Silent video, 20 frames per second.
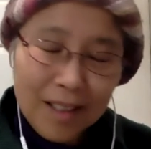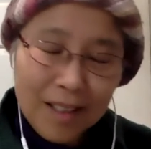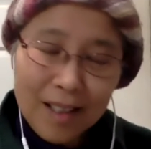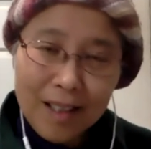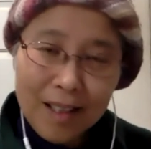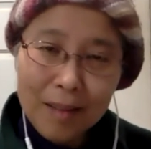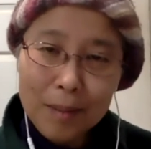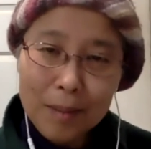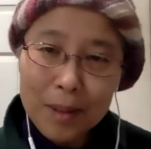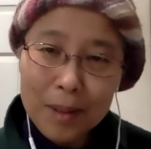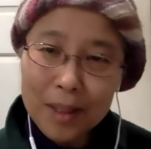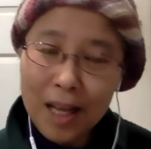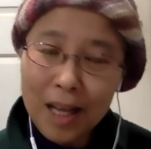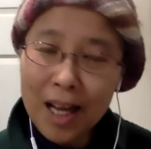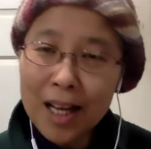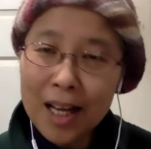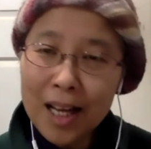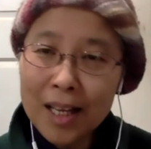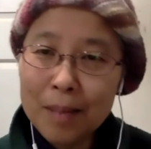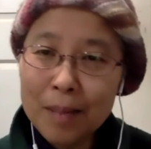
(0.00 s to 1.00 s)
but
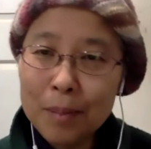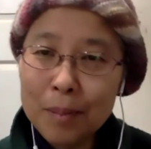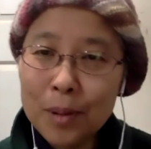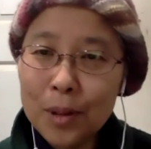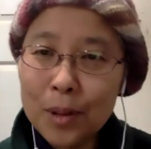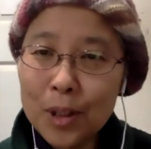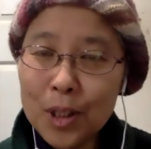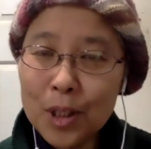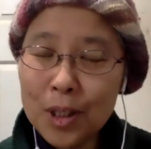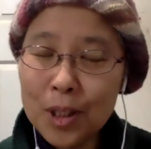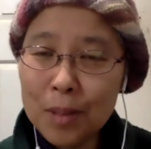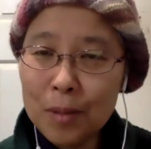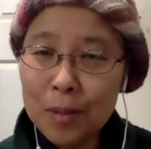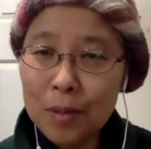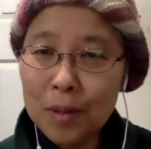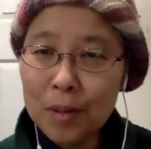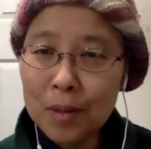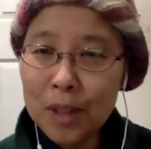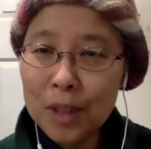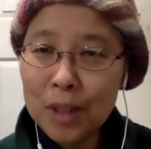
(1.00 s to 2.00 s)
I put some of the
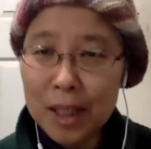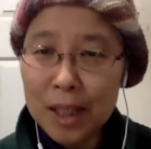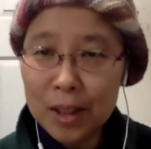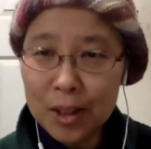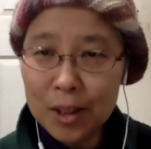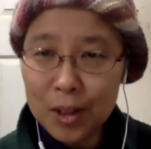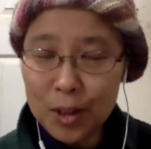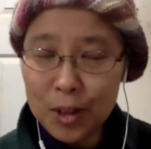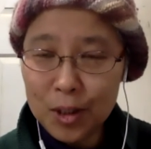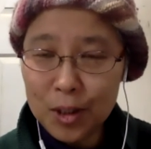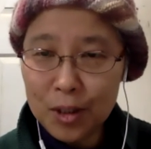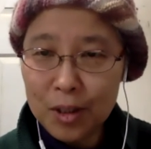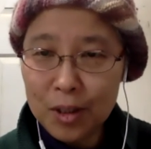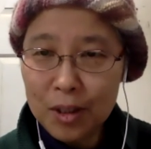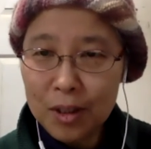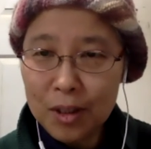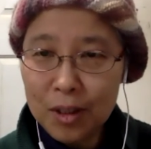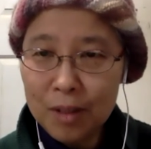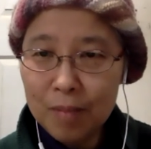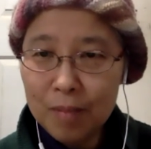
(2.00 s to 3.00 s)
links
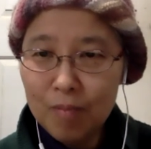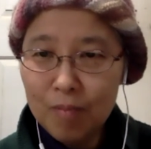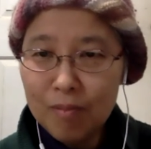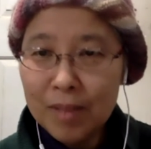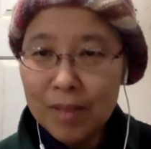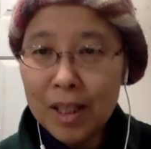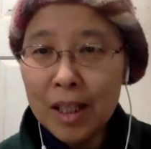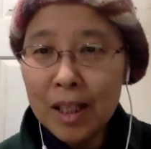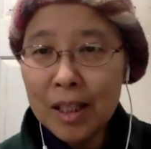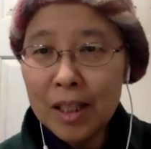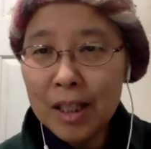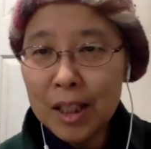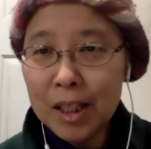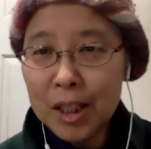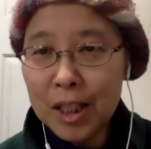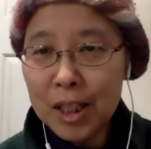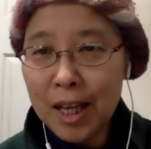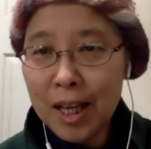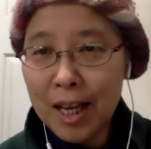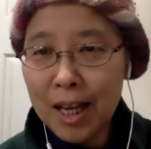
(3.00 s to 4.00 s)
in a
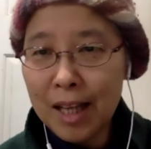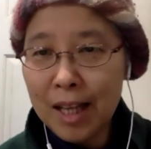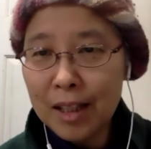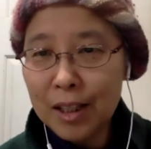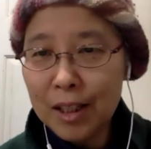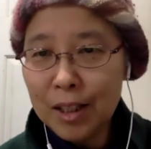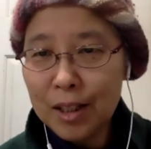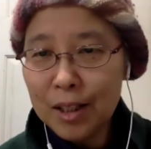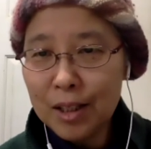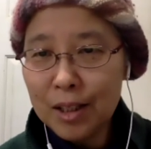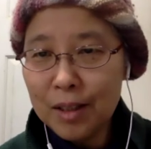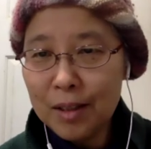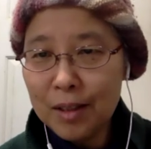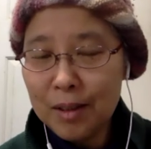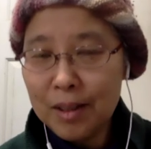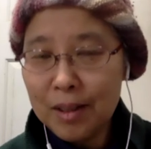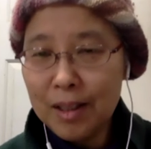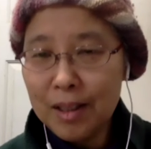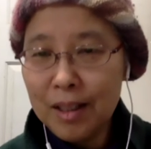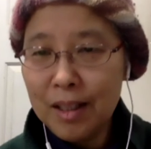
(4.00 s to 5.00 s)
chat.
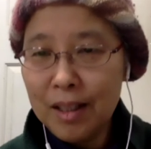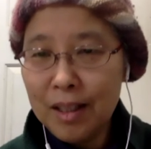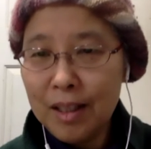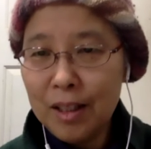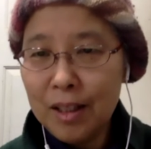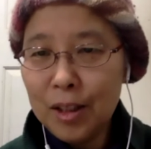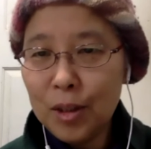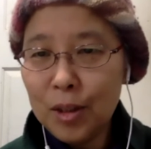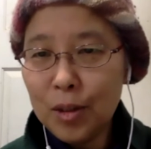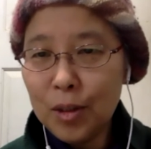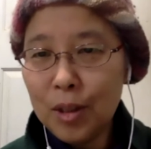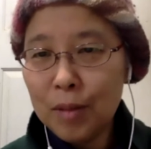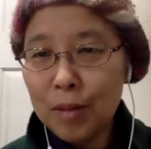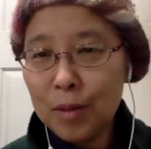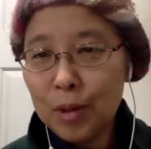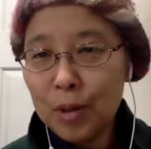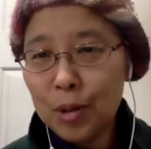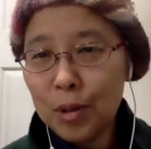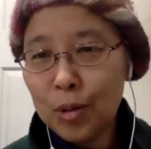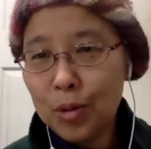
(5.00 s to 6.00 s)
So if you
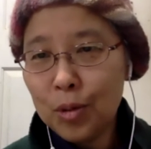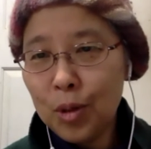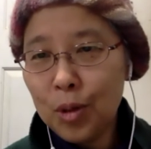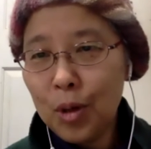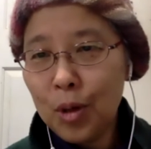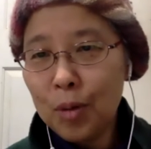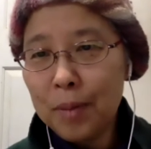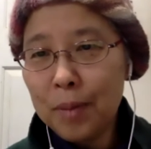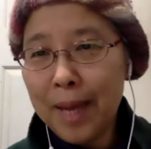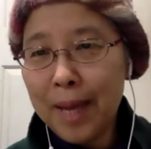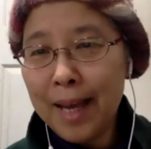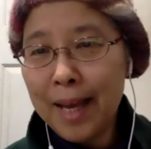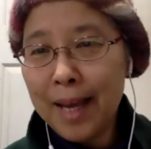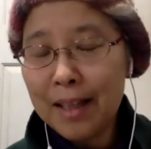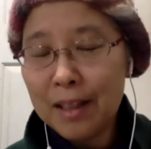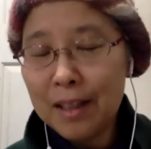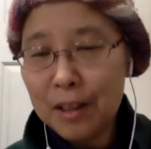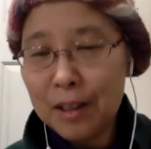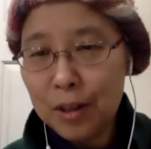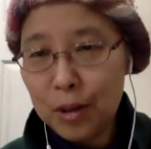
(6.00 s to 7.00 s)
scroll back,
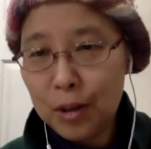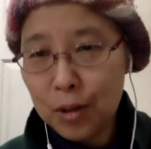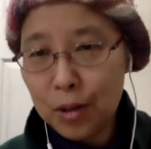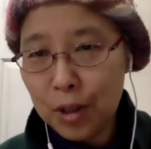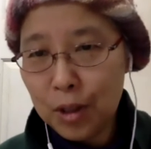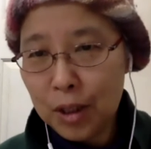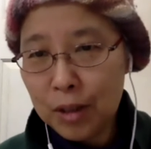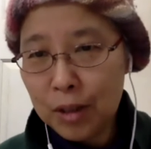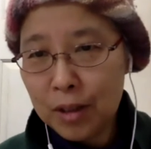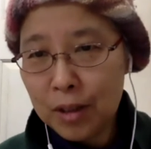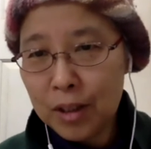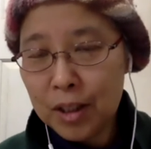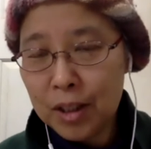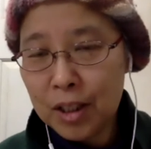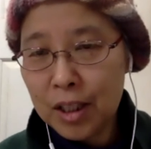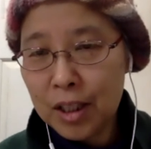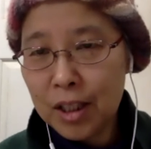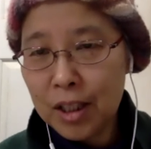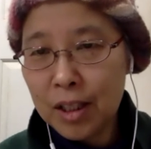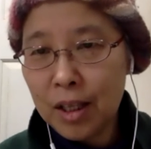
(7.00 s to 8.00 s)
you can
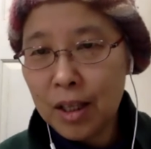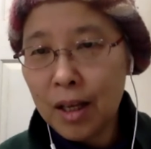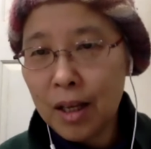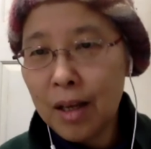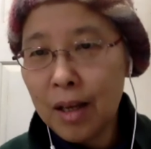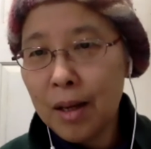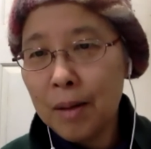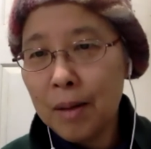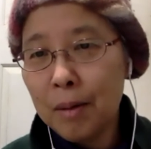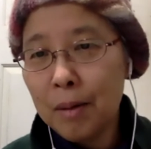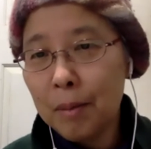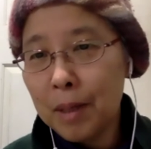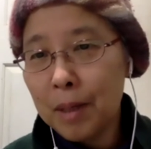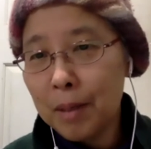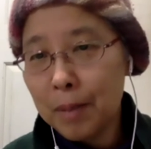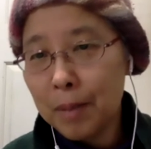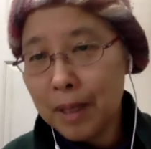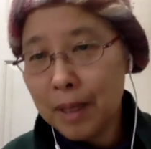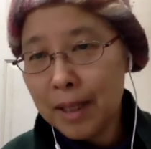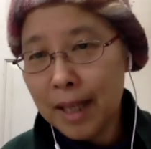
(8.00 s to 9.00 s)
see my
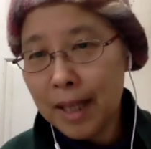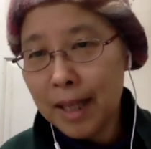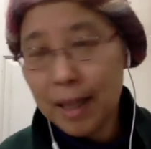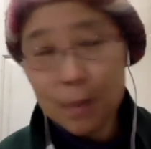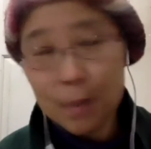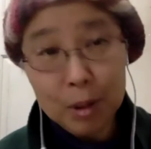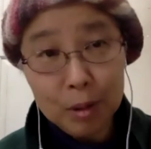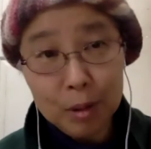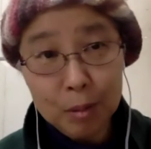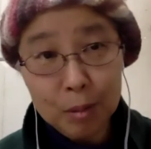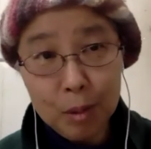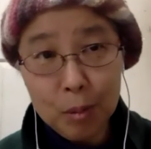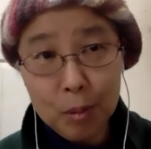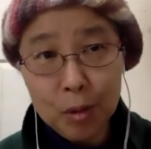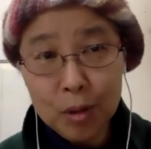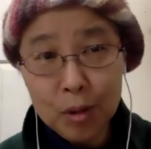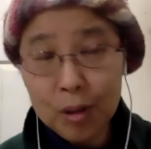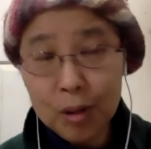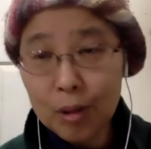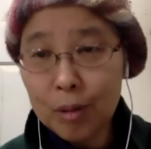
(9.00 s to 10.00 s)
pandemic
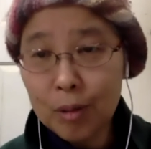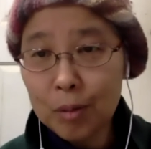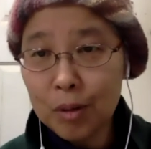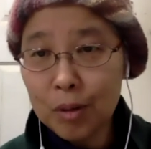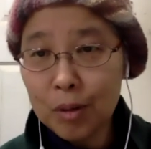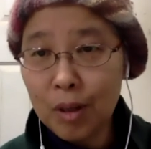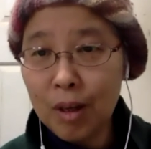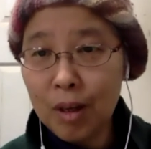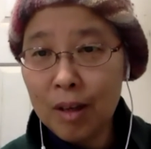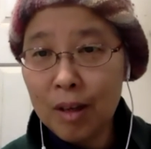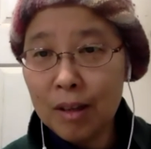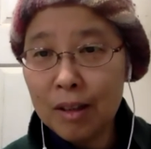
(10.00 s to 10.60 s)
memorial blog.